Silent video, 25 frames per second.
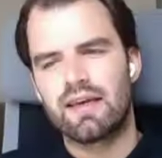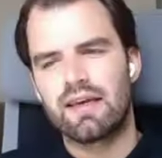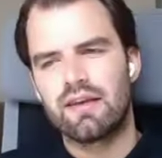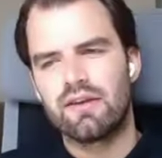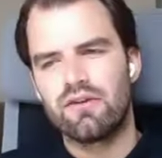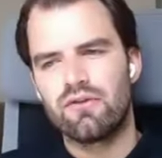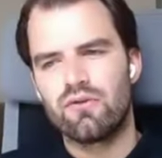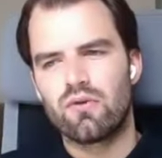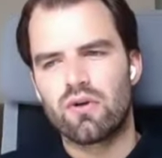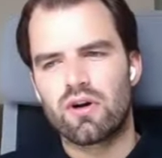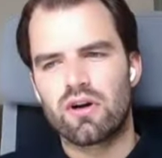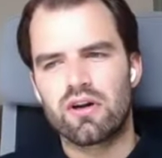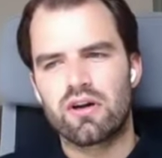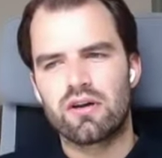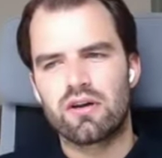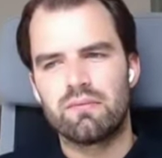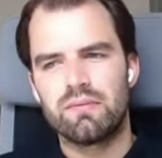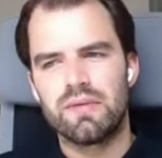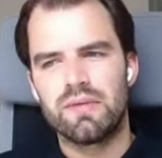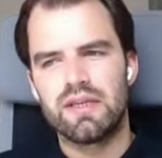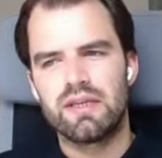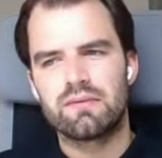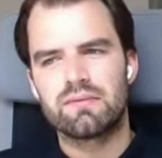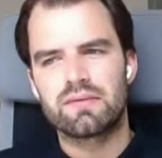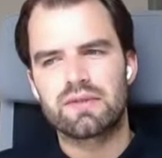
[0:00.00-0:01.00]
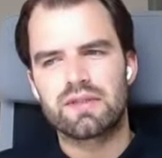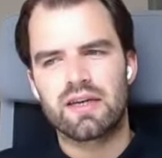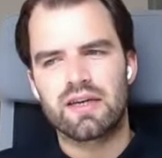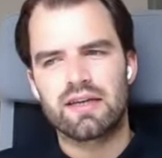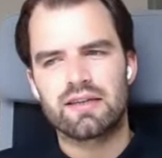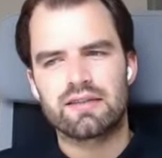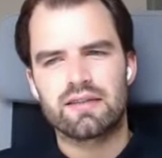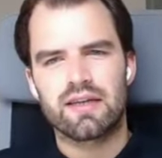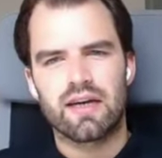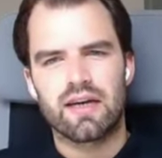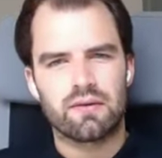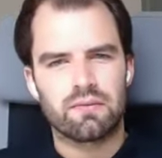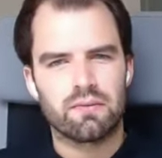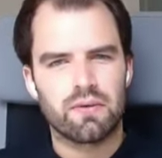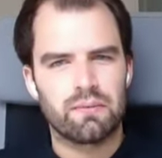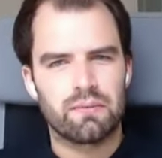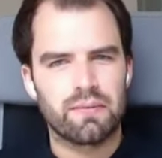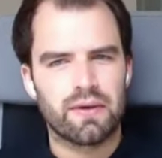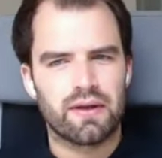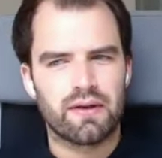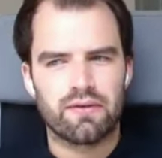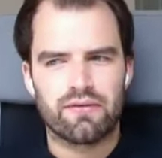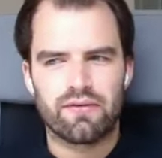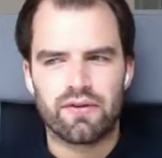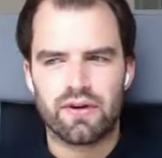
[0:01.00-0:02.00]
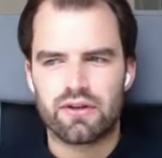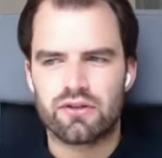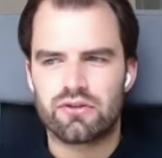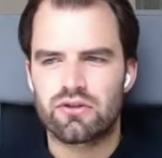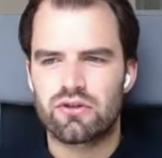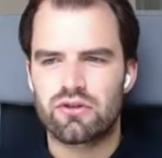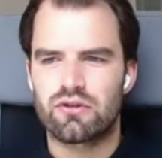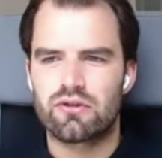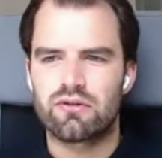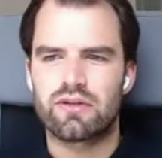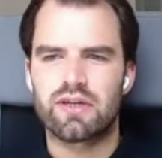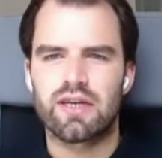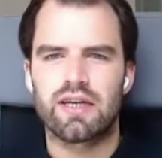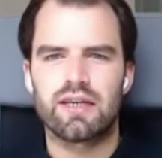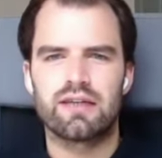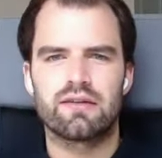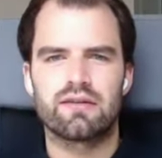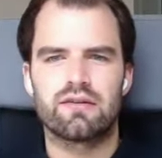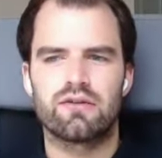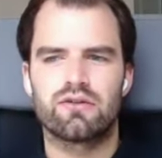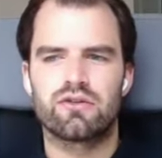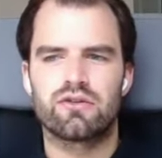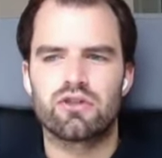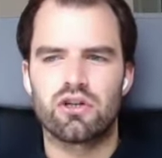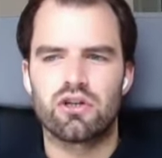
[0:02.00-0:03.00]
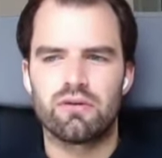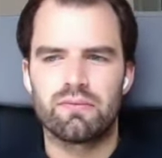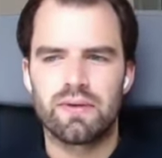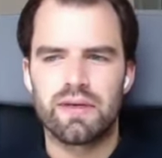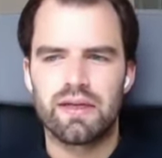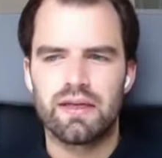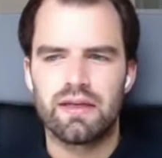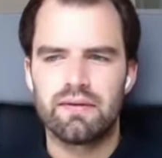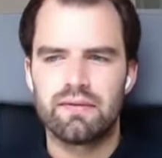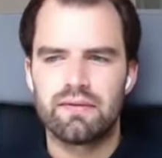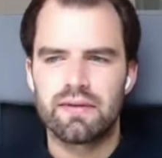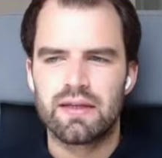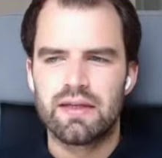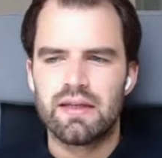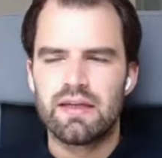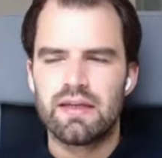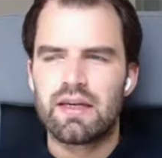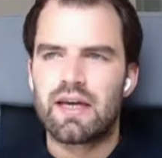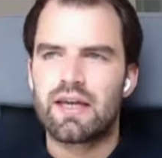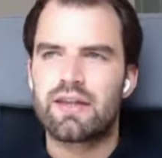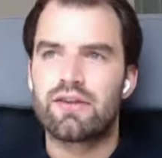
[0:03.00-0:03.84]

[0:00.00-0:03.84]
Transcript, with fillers: say you are a medium sized hardware manufacturer located in Germany